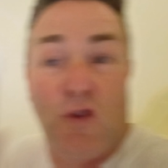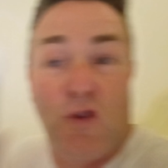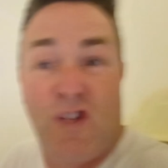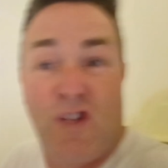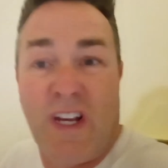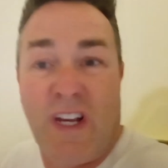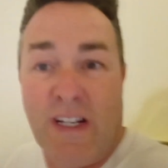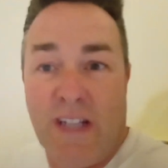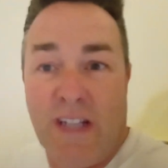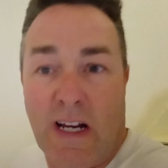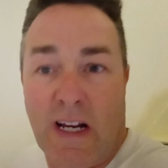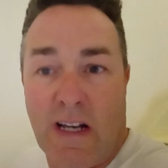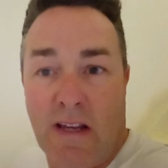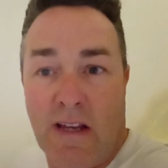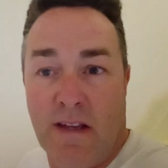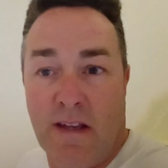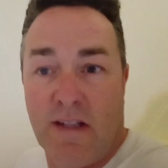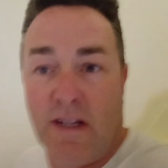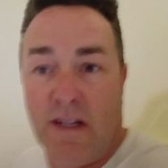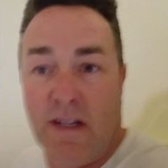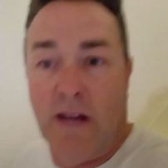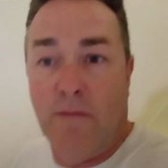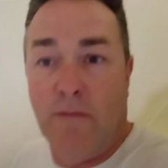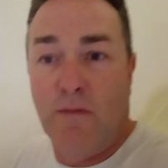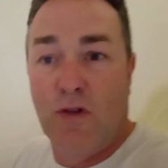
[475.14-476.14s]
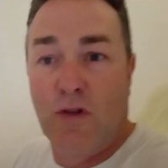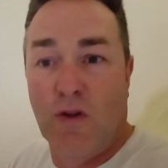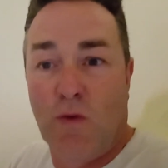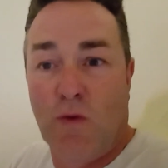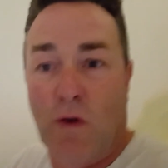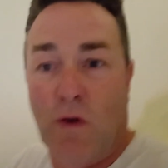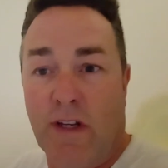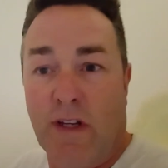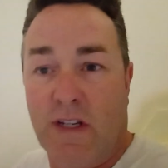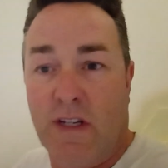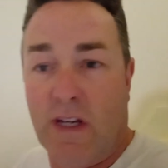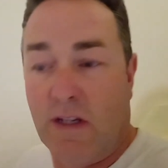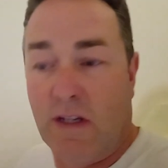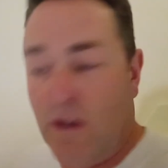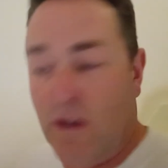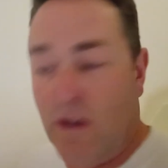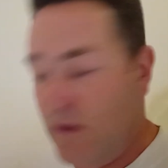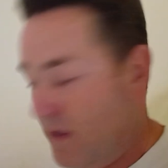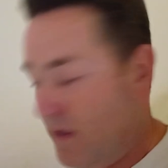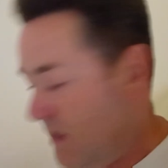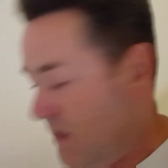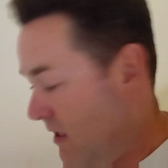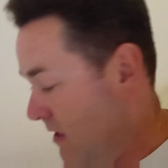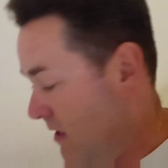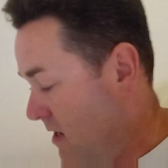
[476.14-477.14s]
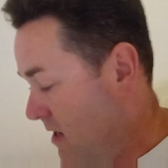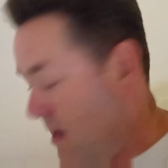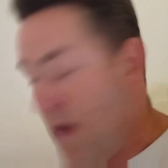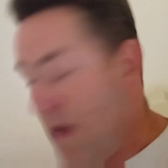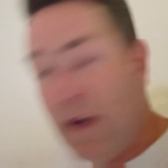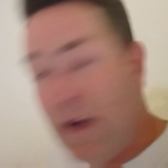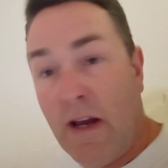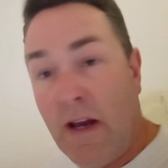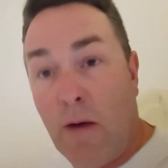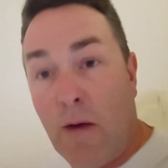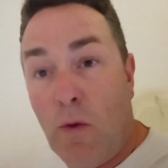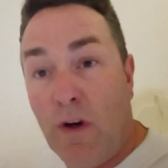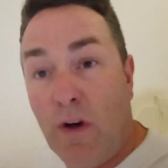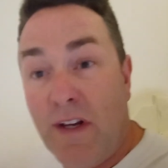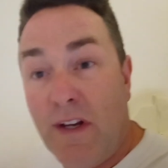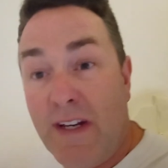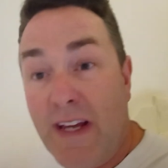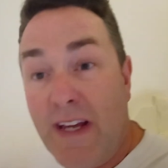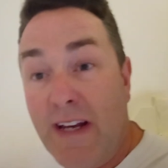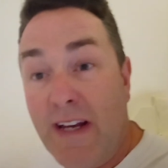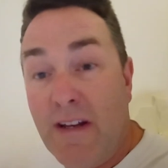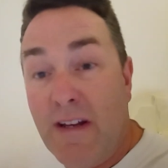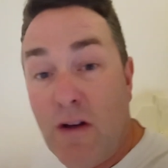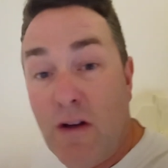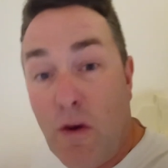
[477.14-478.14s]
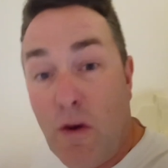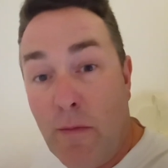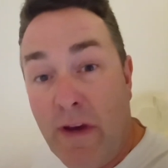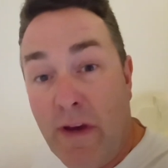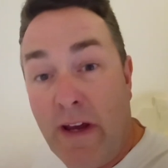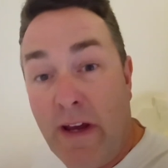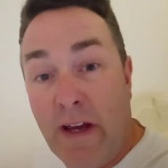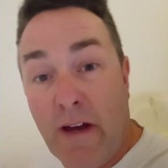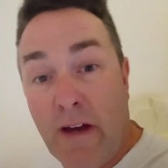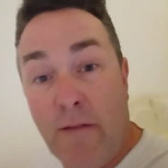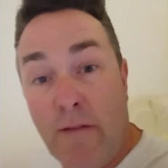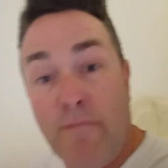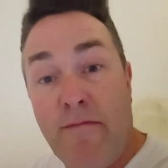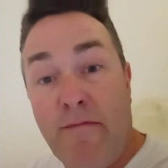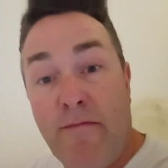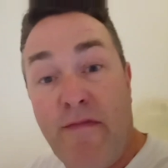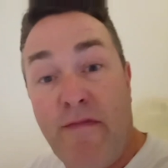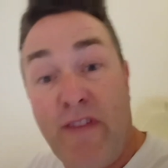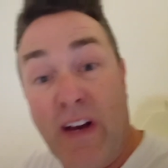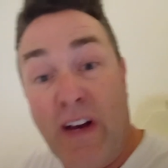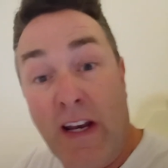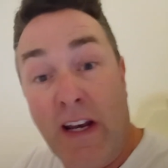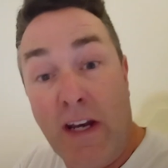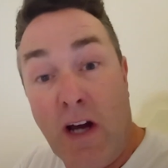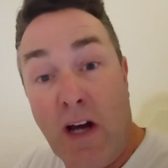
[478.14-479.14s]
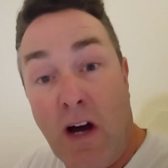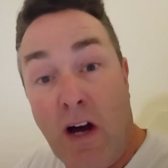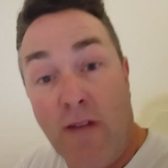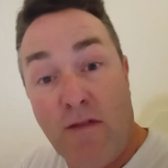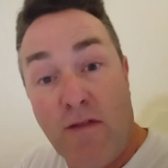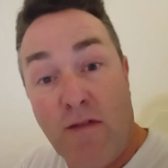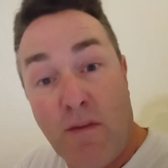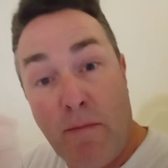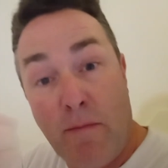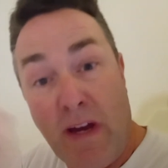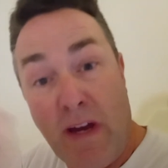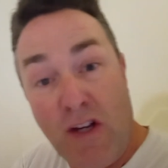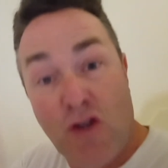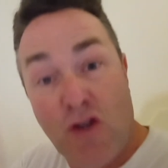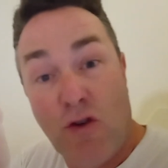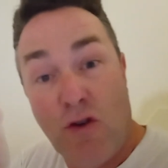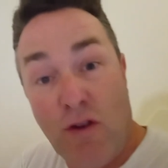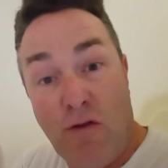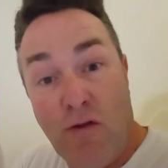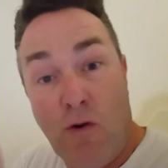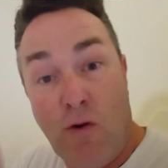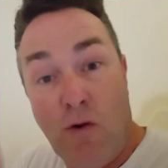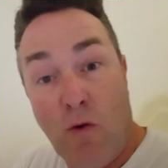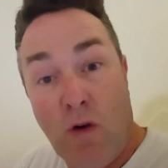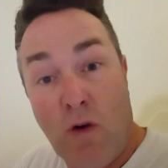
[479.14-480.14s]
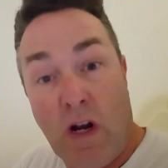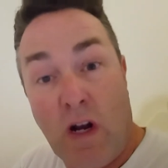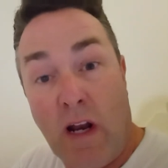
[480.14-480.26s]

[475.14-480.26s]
Does exactly the same. Does what it says on the tin. Now, what I did, got me filling knives, made sure they're all